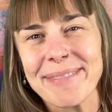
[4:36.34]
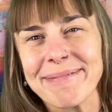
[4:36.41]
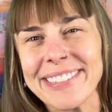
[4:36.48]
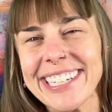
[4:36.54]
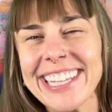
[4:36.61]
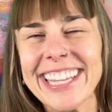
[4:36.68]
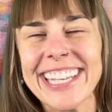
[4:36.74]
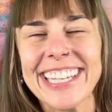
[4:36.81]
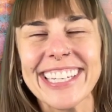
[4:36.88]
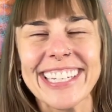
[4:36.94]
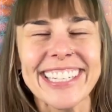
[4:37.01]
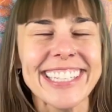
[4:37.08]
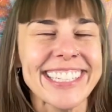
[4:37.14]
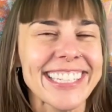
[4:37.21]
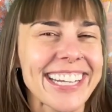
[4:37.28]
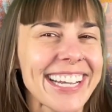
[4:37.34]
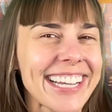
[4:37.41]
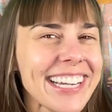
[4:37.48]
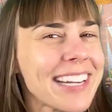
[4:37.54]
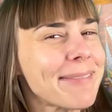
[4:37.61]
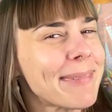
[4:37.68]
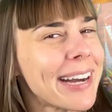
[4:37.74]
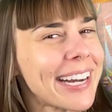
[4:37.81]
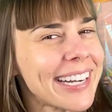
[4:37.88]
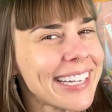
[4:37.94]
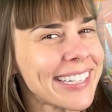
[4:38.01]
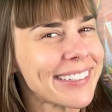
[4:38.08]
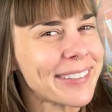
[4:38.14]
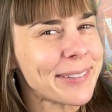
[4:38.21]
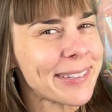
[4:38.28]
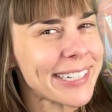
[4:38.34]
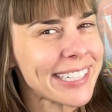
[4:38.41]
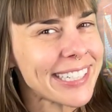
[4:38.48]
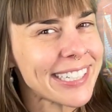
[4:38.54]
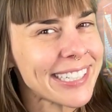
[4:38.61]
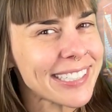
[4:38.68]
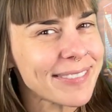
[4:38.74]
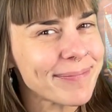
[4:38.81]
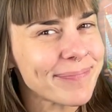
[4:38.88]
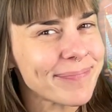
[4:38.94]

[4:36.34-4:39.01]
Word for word: Breathing in, am I aware?